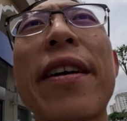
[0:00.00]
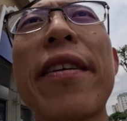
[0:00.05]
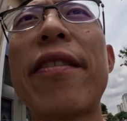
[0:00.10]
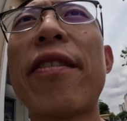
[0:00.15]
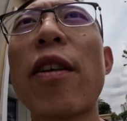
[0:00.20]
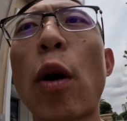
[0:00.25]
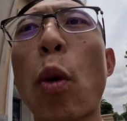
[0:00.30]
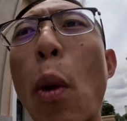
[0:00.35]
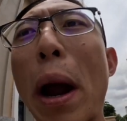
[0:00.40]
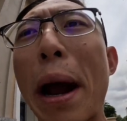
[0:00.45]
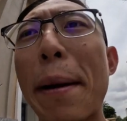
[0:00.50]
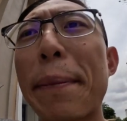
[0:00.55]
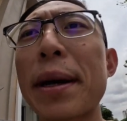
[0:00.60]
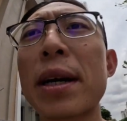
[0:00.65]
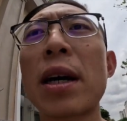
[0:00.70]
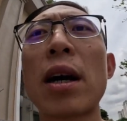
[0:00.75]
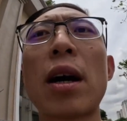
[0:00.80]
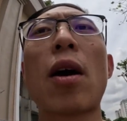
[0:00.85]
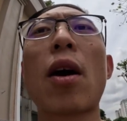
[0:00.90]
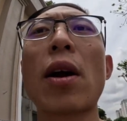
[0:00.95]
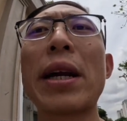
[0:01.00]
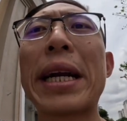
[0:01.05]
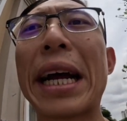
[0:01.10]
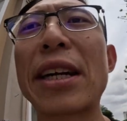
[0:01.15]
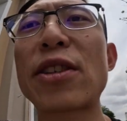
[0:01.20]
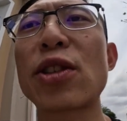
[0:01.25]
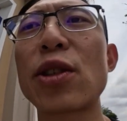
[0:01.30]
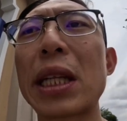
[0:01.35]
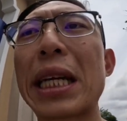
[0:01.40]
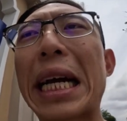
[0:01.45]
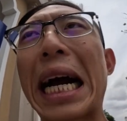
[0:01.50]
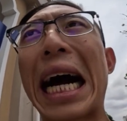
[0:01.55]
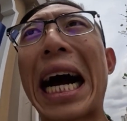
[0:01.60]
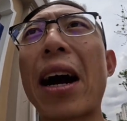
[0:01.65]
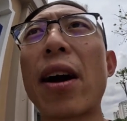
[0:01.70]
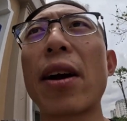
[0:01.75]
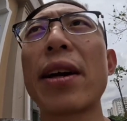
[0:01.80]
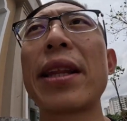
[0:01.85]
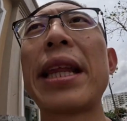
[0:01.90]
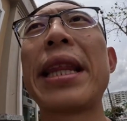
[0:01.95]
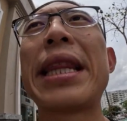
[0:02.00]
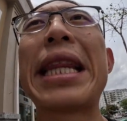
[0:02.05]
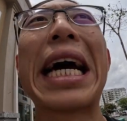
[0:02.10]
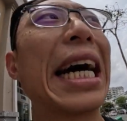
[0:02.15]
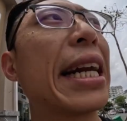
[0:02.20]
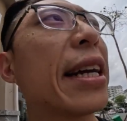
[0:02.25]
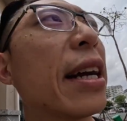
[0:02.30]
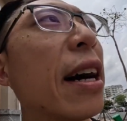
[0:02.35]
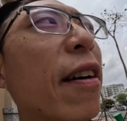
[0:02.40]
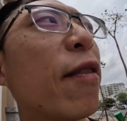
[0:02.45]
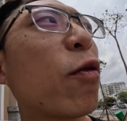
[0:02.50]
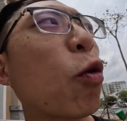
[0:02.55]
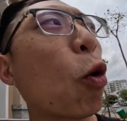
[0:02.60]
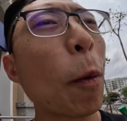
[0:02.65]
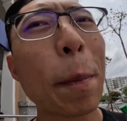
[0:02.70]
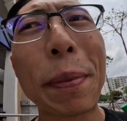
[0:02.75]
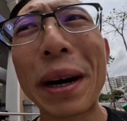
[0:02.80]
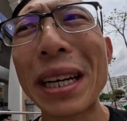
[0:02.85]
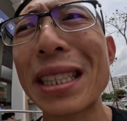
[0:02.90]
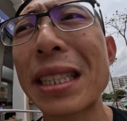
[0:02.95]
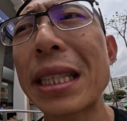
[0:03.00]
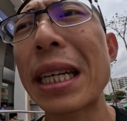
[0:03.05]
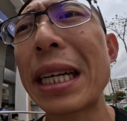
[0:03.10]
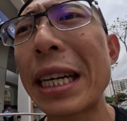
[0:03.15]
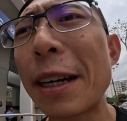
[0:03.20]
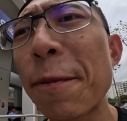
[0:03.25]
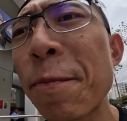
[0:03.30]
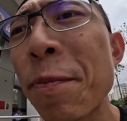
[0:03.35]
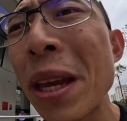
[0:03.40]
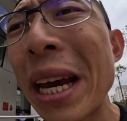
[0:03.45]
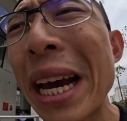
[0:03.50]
of Arabica are naturally higher than that of Robusta.